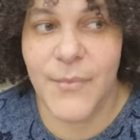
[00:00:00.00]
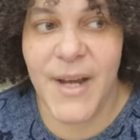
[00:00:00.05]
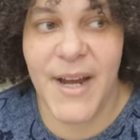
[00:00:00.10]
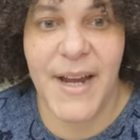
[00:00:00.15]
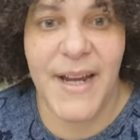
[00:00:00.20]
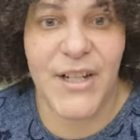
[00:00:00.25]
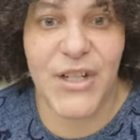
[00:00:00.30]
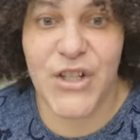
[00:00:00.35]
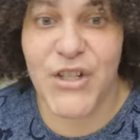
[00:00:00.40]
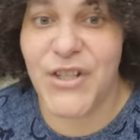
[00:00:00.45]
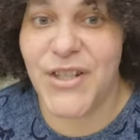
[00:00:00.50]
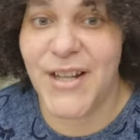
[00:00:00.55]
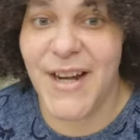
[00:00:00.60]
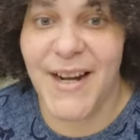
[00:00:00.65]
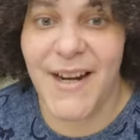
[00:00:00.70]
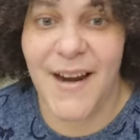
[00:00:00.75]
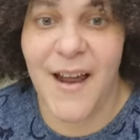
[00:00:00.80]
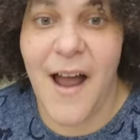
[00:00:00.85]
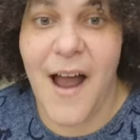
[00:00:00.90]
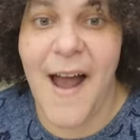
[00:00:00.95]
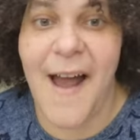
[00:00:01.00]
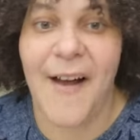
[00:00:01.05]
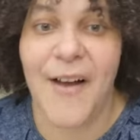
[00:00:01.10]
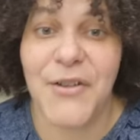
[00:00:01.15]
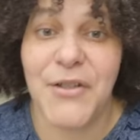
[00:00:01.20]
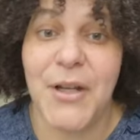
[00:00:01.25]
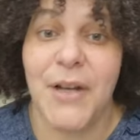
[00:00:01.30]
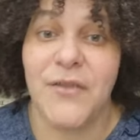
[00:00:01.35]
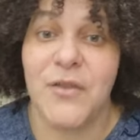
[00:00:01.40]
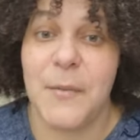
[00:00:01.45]
it just it I
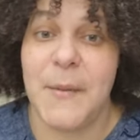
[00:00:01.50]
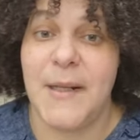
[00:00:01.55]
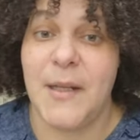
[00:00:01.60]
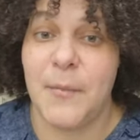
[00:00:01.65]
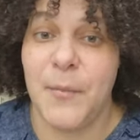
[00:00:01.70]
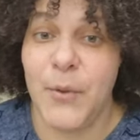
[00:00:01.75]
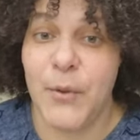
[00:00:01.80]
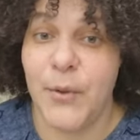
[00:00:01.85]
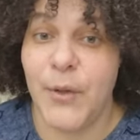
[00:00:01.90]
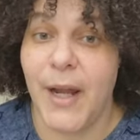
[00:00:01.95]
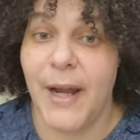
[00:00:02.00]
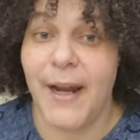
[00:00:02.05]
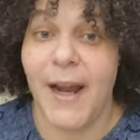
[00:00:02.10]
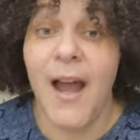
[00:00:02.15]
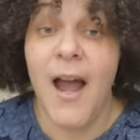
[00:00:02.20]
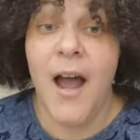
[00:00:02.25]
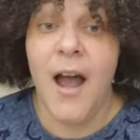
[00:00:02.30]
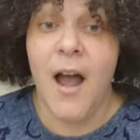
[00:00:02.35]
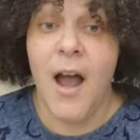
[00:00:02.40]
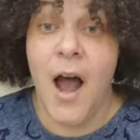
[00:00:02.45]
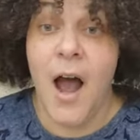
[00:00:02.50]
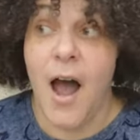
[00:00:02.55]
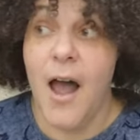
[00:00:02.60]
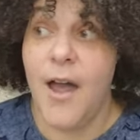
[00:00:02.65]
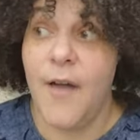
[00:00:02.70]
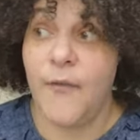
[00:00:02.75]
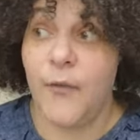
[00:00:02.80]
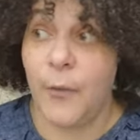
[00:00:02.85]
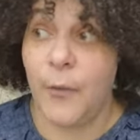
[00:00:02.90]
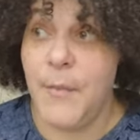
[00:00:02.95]
also have to be in the mood like
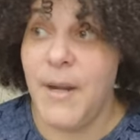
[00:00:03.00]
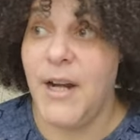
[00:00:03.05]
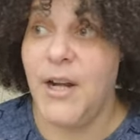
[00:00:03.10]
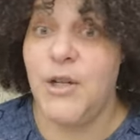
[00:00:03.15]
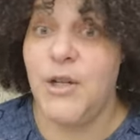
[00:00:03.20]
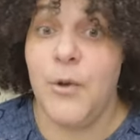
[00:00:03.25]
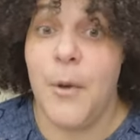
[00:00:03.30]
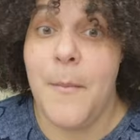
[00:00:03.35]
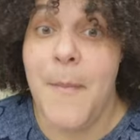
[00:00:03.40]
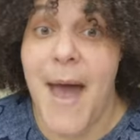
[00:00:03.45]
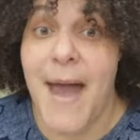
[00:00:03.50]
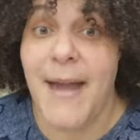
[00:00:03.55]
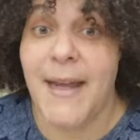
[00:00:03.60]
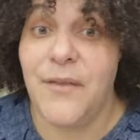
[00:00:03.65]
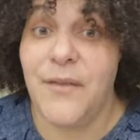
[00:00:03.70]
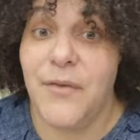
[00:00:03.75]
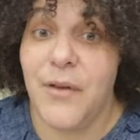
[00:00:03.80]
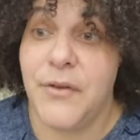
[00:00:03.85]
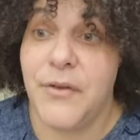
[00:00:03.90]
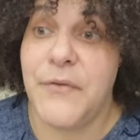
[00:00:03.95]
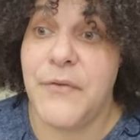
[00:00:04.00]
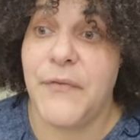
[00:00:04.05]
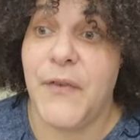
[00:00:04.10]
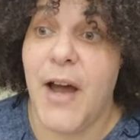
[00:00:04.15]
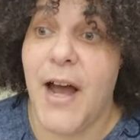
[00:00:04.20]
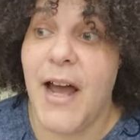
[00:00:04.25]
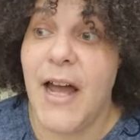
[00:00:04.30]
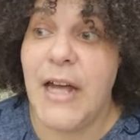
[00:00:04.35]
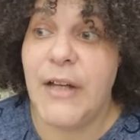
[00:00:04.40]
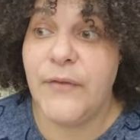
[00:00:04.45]
for me to do a Maggie
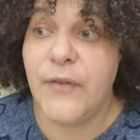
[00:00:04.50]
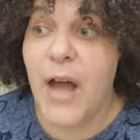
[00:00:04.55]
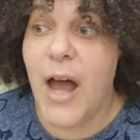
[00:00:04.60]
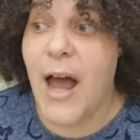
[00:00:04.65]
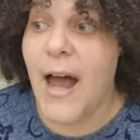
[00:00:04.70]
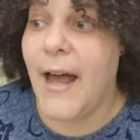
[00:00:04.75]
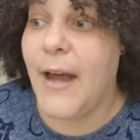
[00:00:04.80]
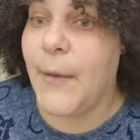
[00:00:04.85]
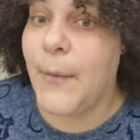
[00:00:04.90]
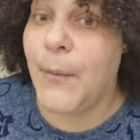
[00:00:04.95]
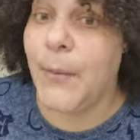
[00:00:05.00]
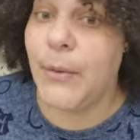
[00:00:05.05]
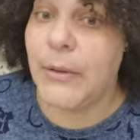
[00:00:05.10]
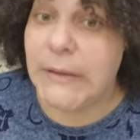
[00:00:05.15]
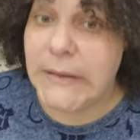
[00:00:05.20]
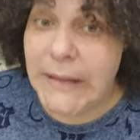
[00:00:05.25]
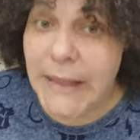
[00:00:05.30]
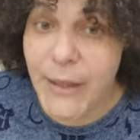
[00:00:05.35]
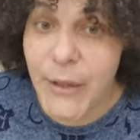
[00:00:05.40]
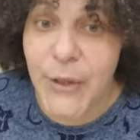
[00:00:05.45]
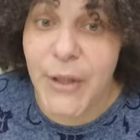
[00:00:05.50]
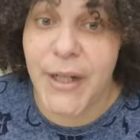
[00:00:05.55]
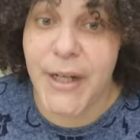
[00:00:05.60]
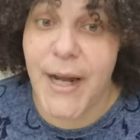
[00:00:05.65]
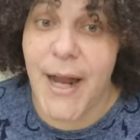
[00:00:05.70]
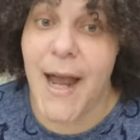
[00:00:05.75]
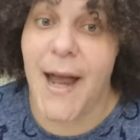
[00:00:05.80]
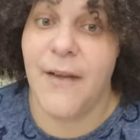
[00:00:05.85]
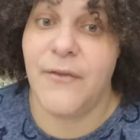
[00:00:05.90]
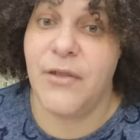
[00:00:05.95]
55, I will literally
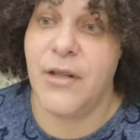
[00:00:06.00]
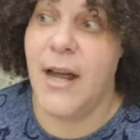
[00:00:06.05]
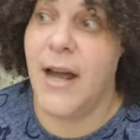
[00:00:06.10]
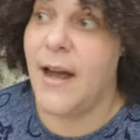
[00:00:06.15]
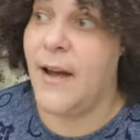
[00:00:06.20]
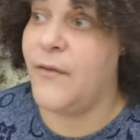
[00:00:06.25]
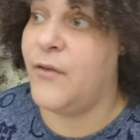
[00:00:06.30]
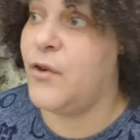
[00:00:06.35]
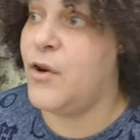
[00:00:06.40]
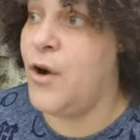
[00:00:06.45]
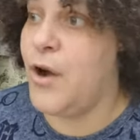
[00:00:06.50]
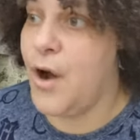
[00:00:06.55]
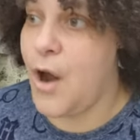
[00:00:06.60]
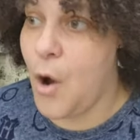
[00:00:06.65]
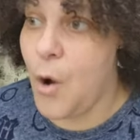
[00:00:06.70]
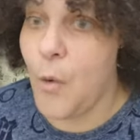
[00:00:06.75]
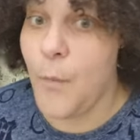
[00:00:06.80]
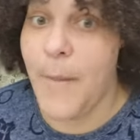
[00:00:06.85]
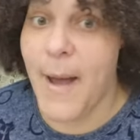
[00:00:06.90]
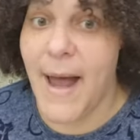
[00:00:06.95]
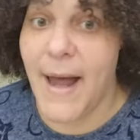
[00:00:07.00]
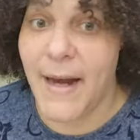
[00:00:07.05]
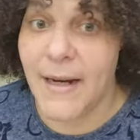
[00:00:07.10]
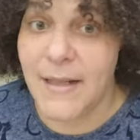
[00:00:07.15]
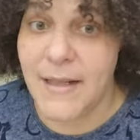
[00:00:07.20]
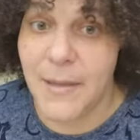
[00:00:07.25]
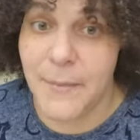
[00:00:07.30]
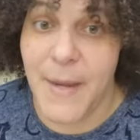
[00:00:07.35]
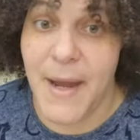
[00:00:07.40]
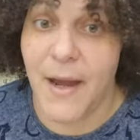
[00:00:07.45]
have to have no bags
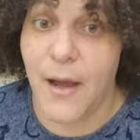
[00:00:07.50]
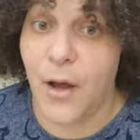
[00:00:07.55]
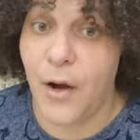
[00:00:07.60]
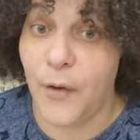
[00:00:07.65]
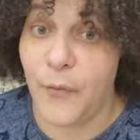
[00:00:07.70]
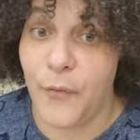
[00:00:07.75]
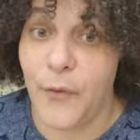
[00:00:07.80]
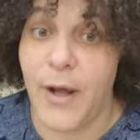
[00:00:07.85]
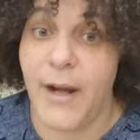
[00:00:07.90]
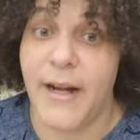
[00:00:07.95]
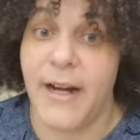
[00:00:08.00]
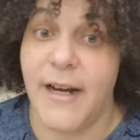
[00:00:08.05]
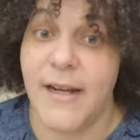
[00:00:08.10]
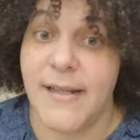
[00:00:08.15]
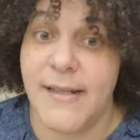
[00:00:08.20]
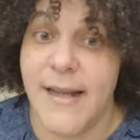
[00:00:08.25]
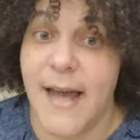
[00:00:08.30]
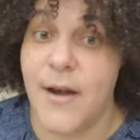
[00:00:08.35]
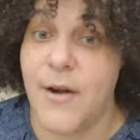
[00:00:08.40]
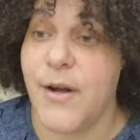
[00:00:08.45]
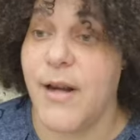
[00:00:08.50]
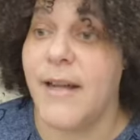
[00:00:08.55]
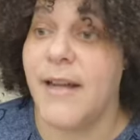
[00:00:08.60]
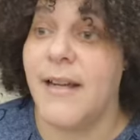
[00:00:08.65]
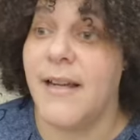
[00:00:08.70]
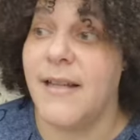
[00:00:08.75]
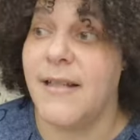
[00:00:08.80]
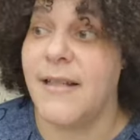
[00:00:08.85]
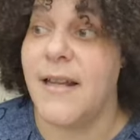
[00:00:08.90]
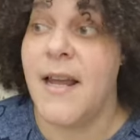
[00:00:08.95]
to make on a Friday and Saturday
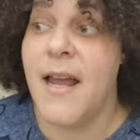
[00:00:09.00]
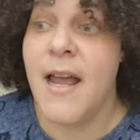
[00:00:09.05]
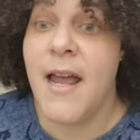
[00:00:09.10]
because